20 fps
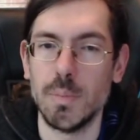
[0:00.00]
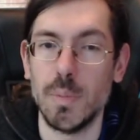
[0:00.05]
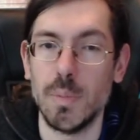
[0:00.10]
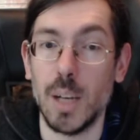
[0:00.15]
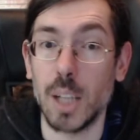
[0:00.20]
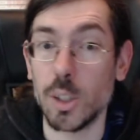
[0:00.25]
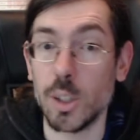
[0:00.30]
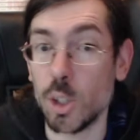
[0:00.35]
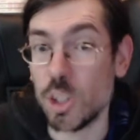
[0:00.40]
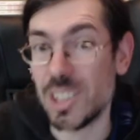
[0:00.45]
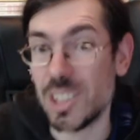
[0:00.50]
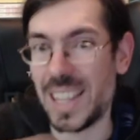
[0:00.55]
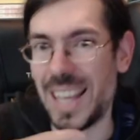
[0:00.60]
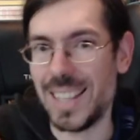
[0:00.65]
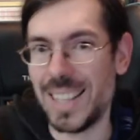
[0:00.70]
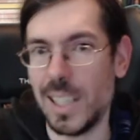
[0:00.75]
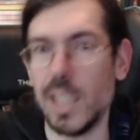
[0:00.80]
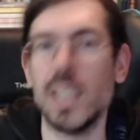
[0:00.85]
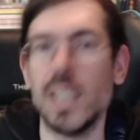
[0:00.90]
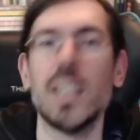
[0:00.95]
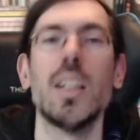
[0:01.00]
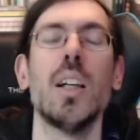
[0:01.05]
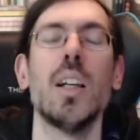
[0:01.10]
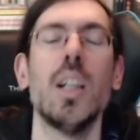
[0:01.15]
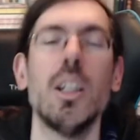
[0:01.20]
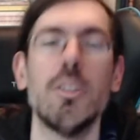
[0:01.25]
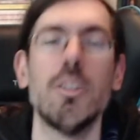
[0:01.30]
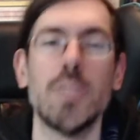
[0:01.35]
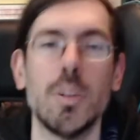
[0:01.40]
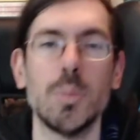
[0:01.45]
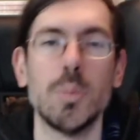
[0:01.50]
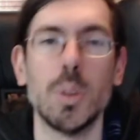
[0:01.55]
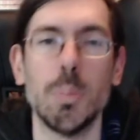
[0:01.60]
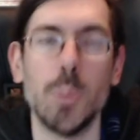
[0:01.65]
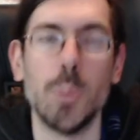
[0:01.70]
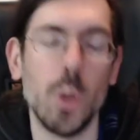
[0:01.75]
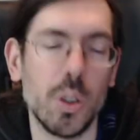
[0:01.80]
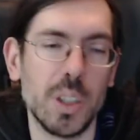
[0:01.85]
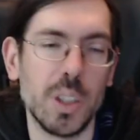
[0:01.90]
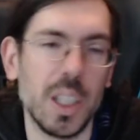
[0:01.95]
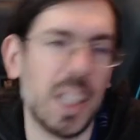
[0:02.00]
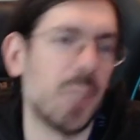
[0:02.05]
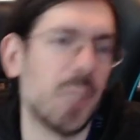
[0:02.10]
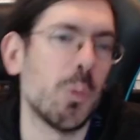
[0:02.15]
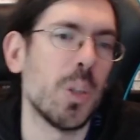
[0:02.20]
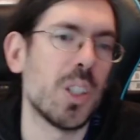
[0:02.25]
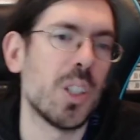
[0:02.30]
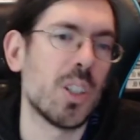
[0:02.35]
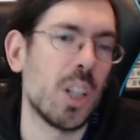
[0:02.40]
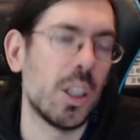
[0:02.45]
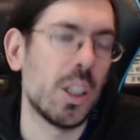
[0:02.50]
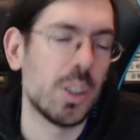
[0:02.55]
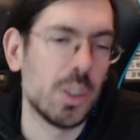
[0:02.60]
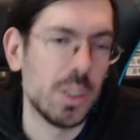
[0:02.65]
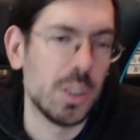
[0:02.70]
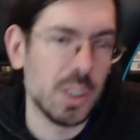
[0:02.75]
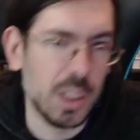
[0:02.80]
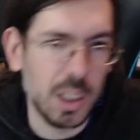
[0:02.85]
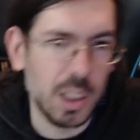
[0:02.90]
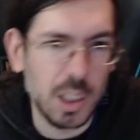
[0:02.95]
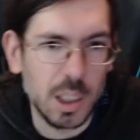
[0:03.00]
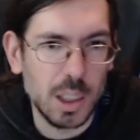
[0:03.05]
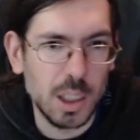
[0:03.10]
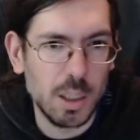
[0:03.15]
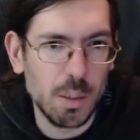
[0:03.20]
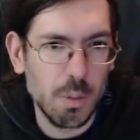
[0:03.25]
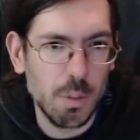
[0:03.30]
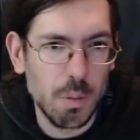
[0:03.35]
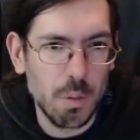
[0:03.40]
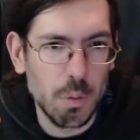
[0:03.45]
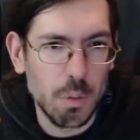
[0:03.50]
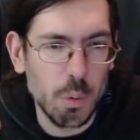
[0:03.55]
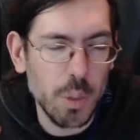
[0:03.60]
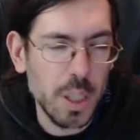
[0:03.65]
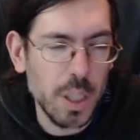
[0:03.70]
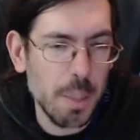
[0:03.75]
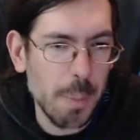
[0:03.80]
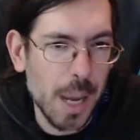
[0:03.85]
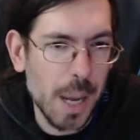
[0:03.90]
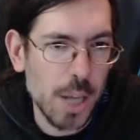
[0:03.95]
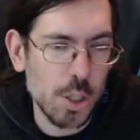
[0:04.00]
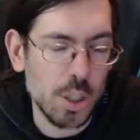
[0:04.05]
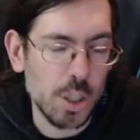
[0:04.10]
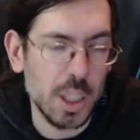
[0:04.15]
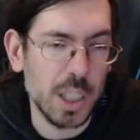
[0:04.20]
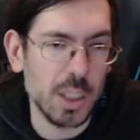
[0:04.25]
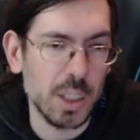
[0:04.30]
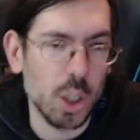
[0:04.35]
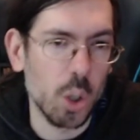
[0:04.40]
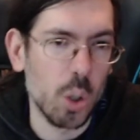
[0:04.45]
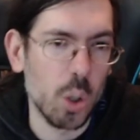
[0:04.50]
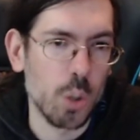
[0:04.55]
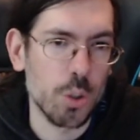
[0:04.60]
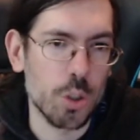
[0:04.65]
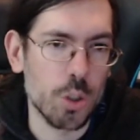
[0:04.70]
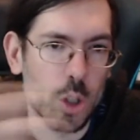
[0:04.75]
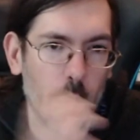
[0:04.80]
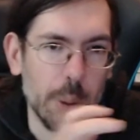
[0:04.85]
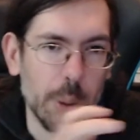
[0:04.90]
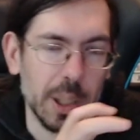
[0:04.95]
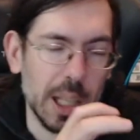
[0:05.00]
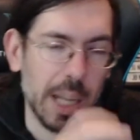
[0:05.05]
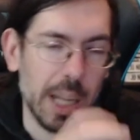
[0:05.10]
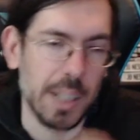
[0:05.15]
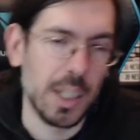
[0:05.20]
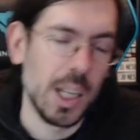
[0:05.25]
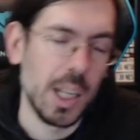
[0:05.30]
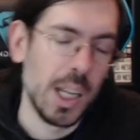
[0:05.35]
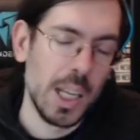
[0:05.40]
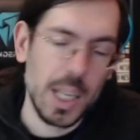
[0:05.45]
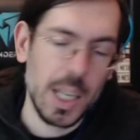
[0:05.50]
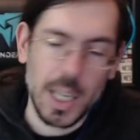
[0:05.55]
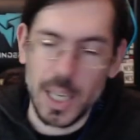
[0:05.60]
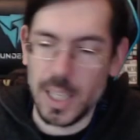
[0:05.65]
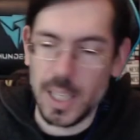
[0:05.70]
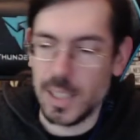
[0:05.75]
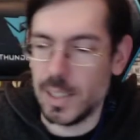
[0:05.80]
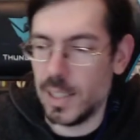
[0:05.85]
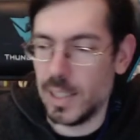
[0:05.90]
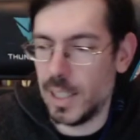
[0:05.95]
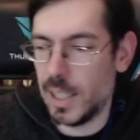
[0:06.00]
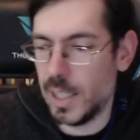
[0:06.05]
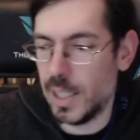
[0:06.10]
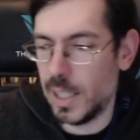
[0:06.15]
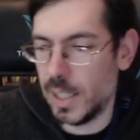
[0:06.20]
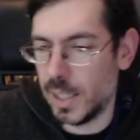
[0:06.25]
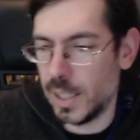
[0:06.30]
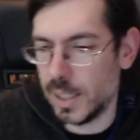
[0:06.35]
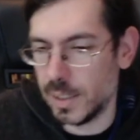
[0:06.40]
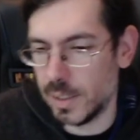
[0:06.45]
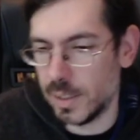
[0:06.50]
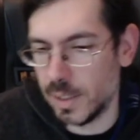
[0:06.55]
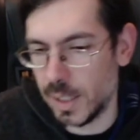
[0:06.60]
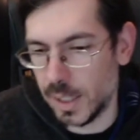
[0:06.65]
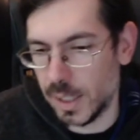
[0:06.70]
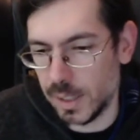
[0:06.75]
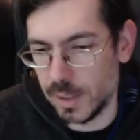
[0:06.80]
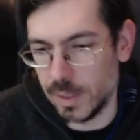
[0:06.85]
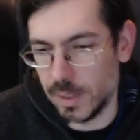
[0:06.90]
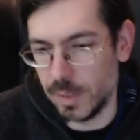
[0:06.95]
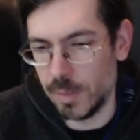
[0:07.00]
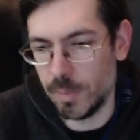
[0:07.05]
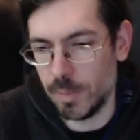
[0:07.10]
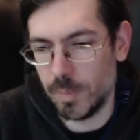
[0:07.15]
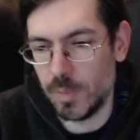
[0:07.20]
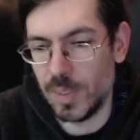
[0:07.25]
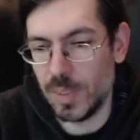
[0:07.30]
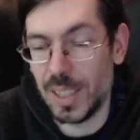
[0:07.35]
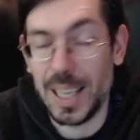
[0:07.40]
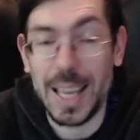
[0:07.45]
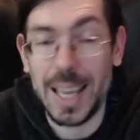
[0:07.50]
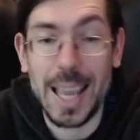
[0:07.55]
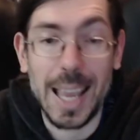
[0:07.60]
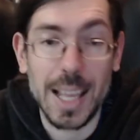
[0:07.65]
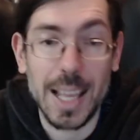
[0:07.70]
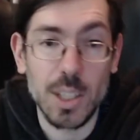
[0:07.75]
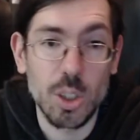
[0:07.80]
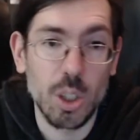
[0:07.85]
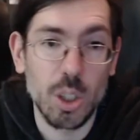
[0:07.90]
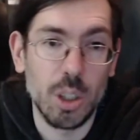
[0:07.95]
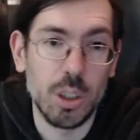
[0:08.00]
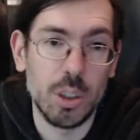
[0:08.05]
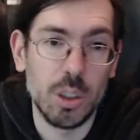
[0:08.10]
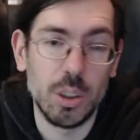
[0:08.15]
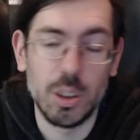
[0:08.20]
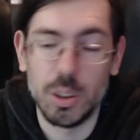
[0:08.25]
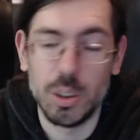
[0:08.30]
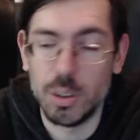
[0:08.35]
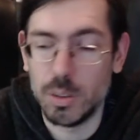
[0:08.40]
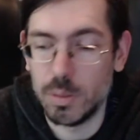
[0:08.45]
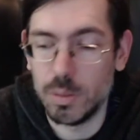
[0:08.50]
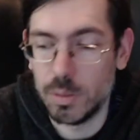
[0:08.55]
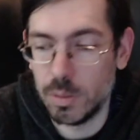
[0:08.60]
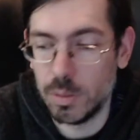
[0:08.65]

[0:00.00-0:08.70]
understanding from the book, and we start reimagining the whole storyline in the hands or